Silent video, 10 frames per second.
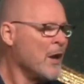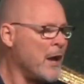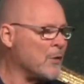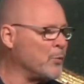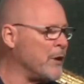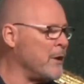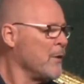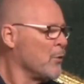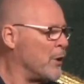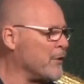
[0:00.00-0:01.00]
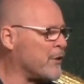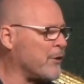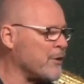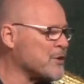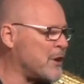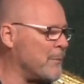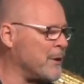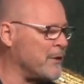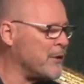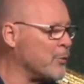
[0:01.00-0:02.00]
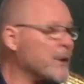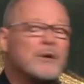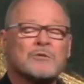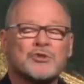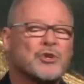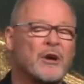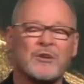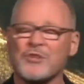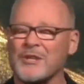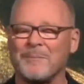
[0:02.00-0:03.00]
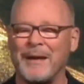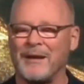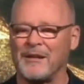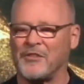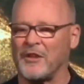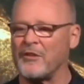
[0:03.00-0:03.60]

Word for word: And we, when the girls come in there, we don't charge them anything.